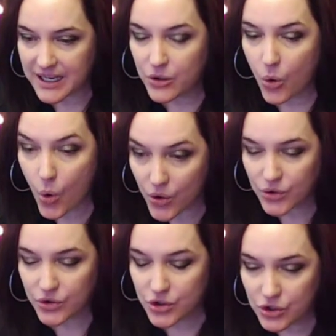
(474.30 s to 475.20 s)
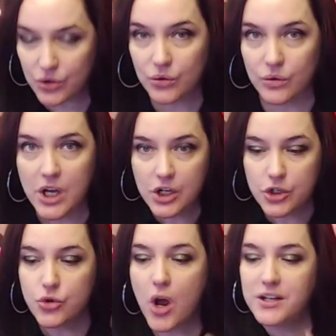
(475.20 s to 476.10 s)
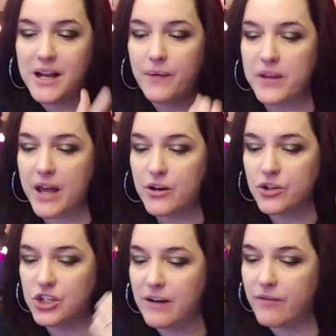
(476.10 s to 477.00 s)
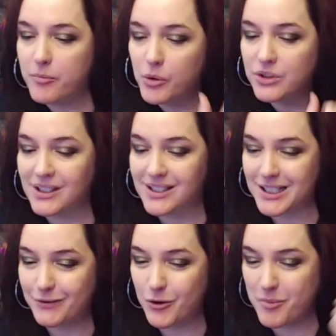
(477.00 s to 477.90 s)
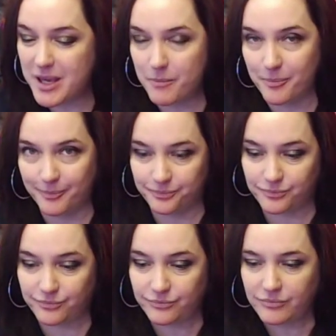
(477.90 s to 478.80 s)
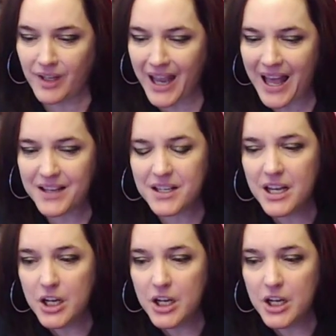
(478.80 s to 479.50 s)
in order to draw down the energy of the most successful me and